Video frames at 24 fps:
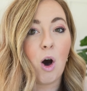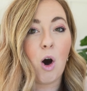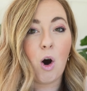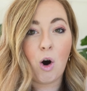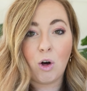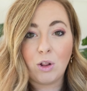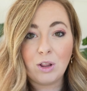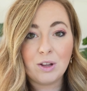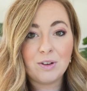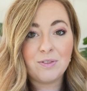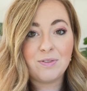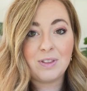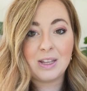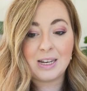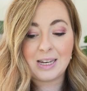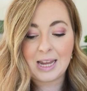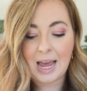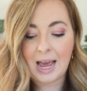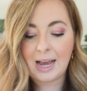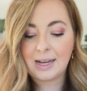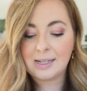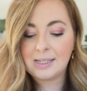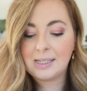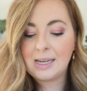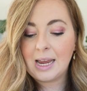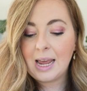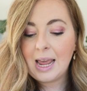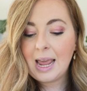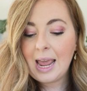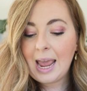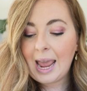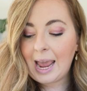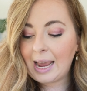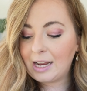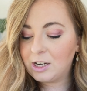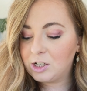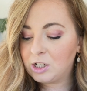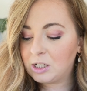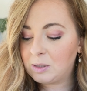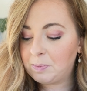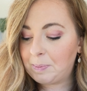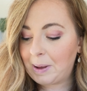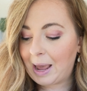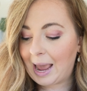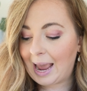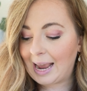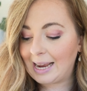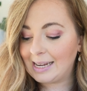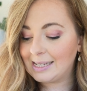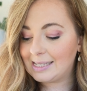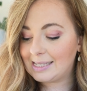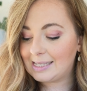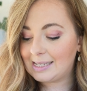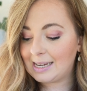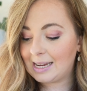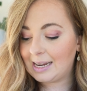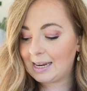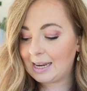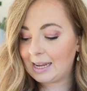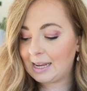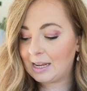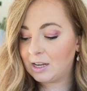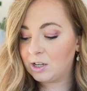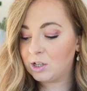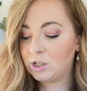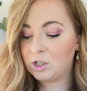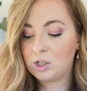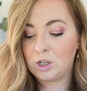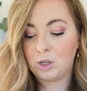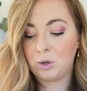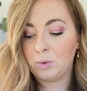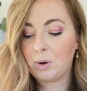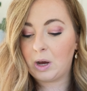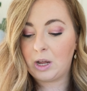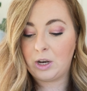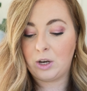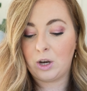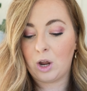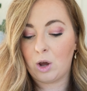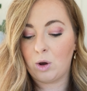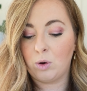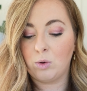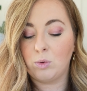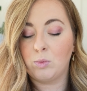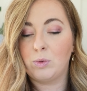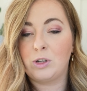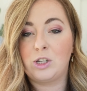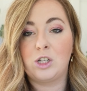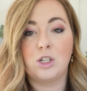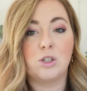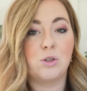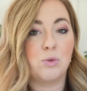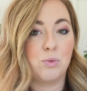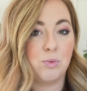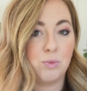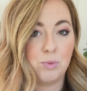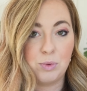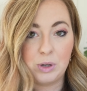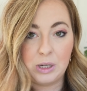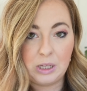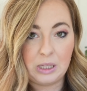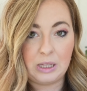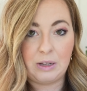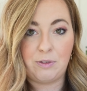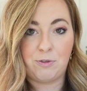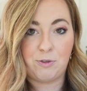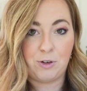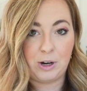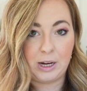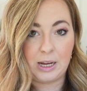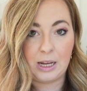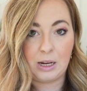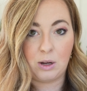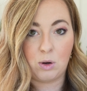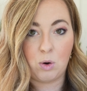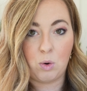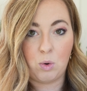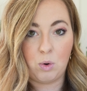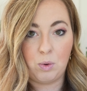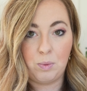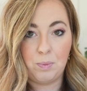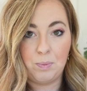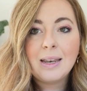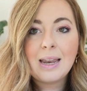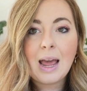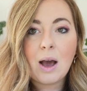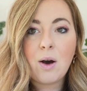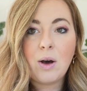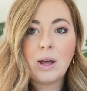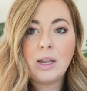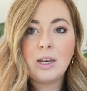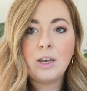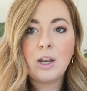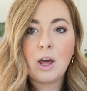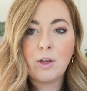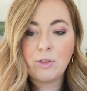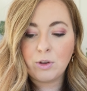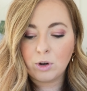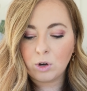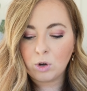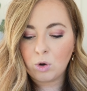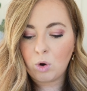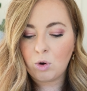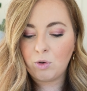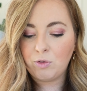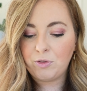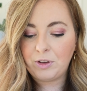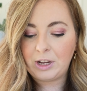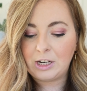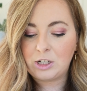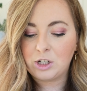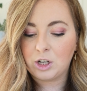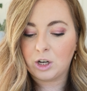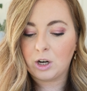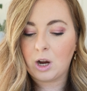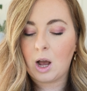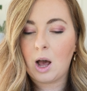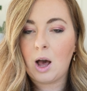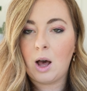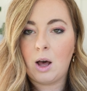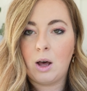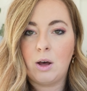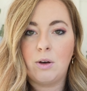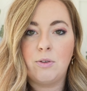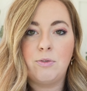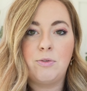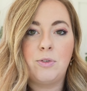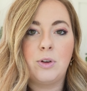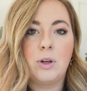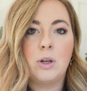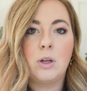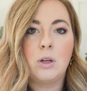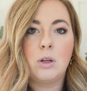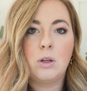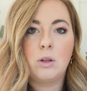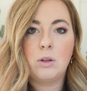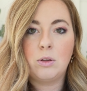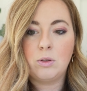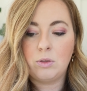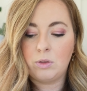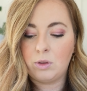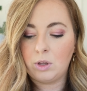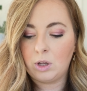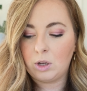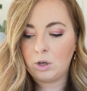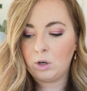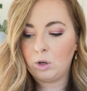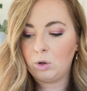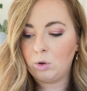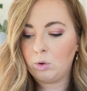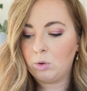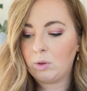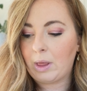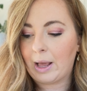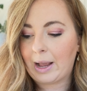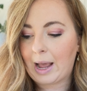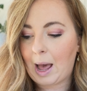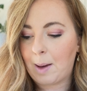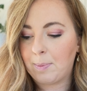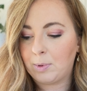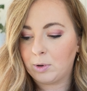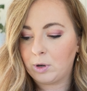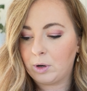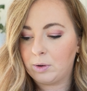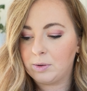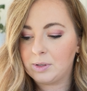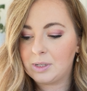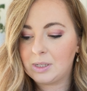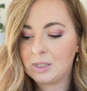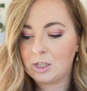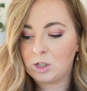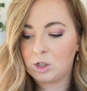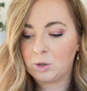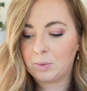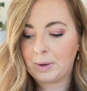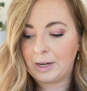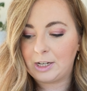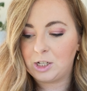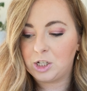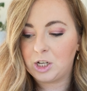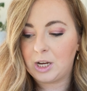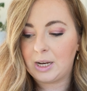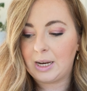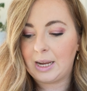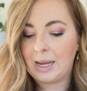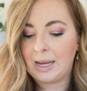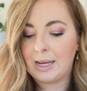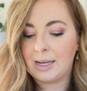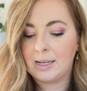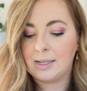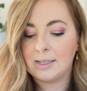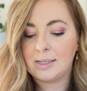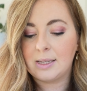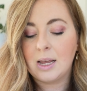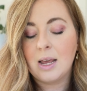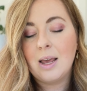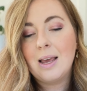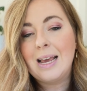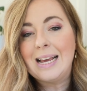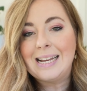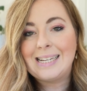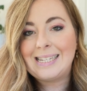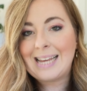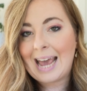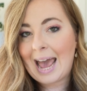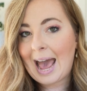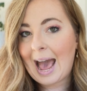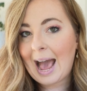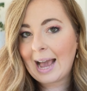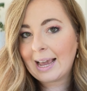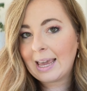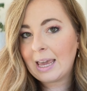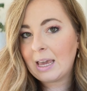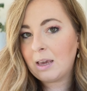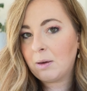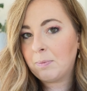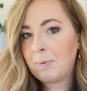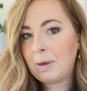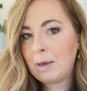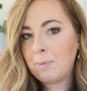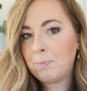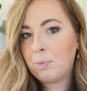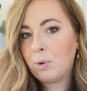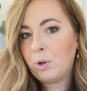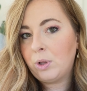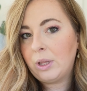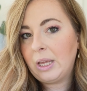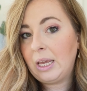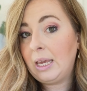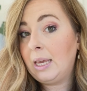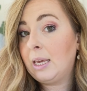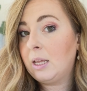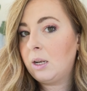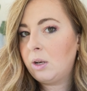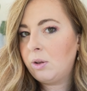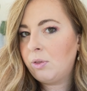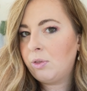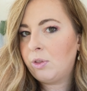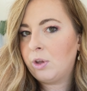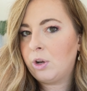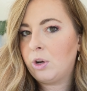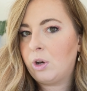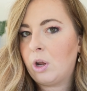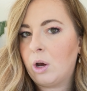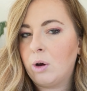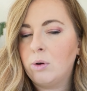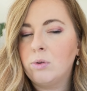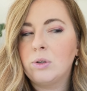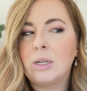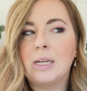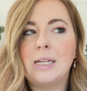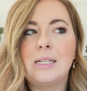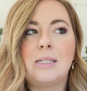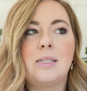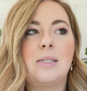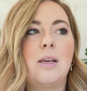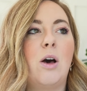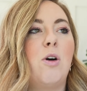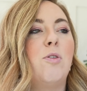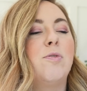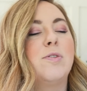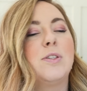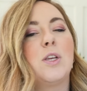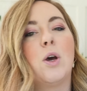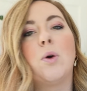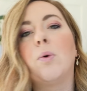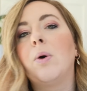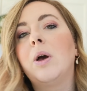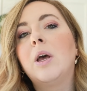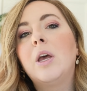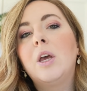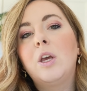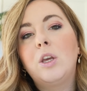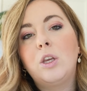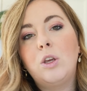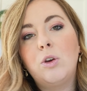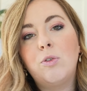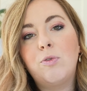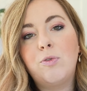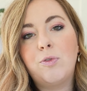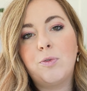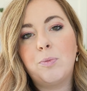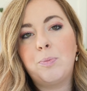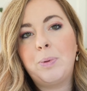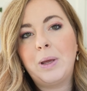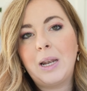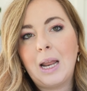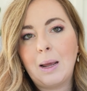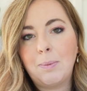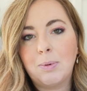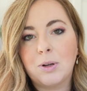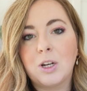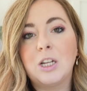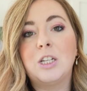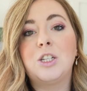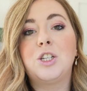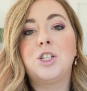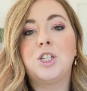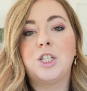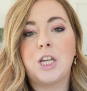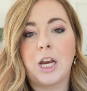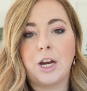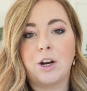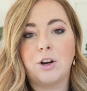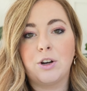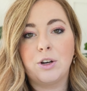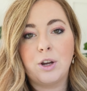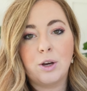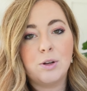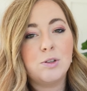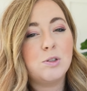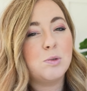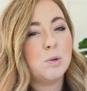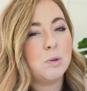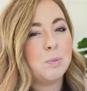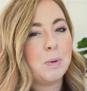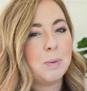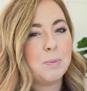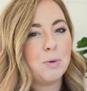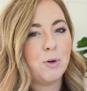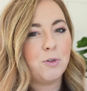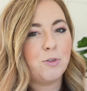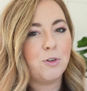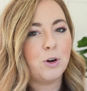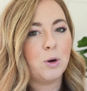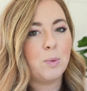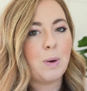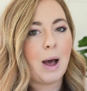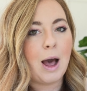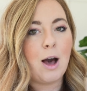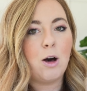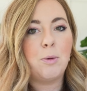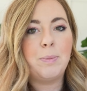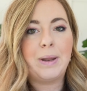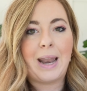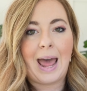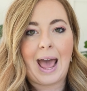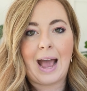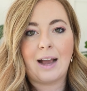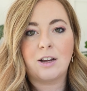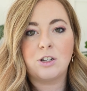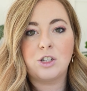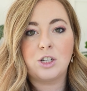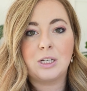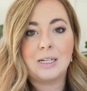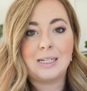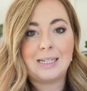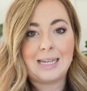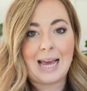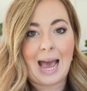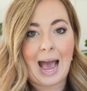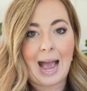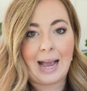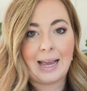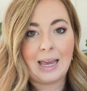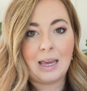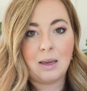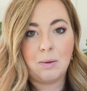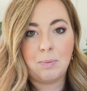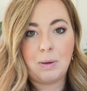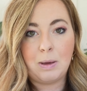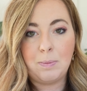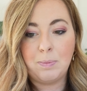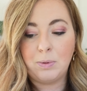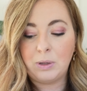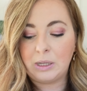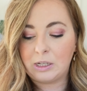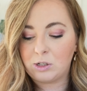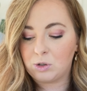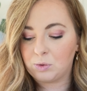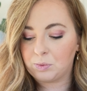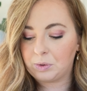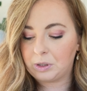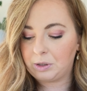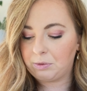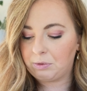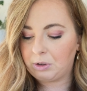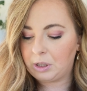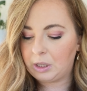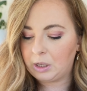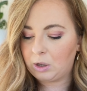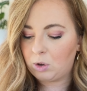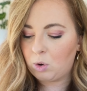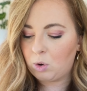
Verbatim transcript: all of the text, and just paste it into a note, which is really freaking cool. Now, another cool feature of the new like Apple Notes situation is tagging people in the note itself. So you've been able to share notes with people for a while, but actually tagging people is really, really